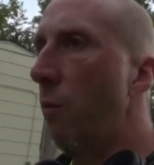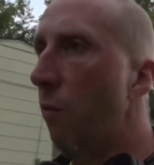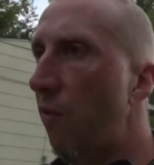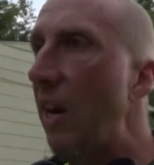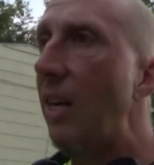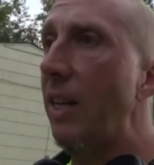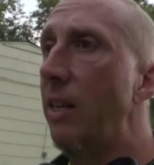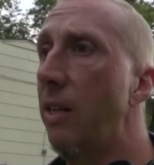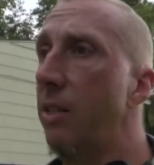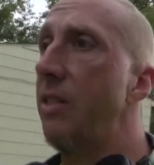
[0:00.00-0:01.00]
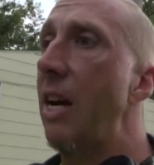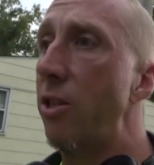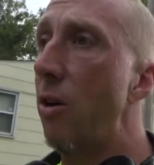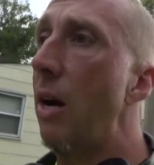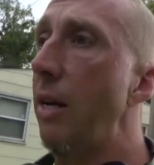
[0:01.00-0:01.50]
Failing is not
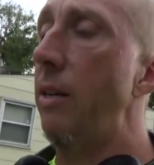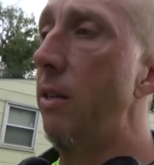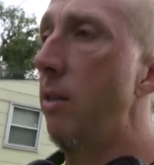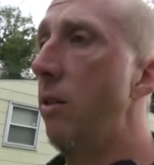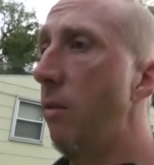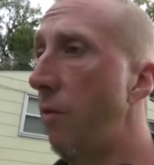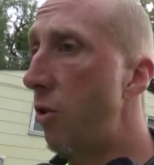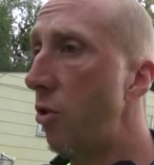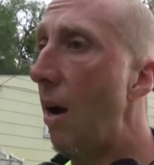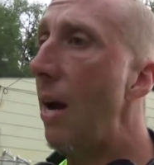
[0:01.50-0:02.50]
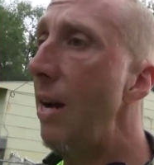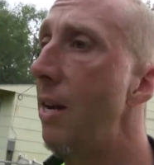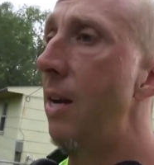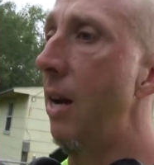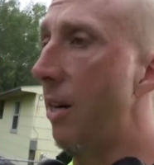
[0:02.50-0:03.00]
trying. Try
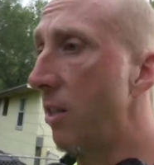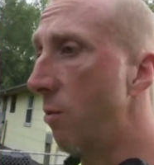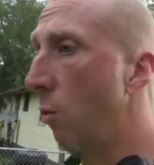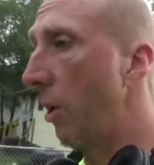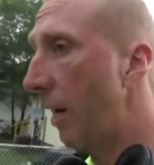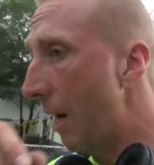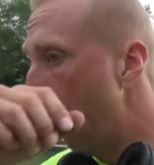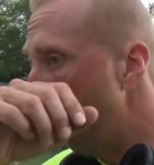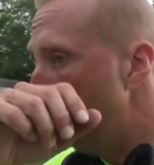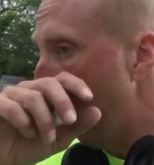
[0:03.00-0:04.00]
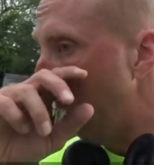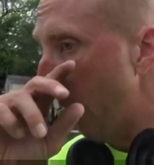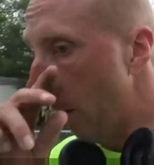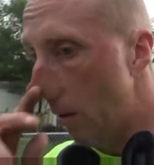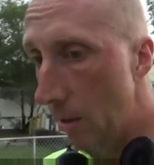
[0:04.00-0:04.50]
and doesn't work out. Big
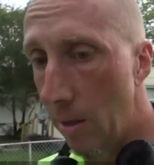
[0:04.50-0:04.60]
deal.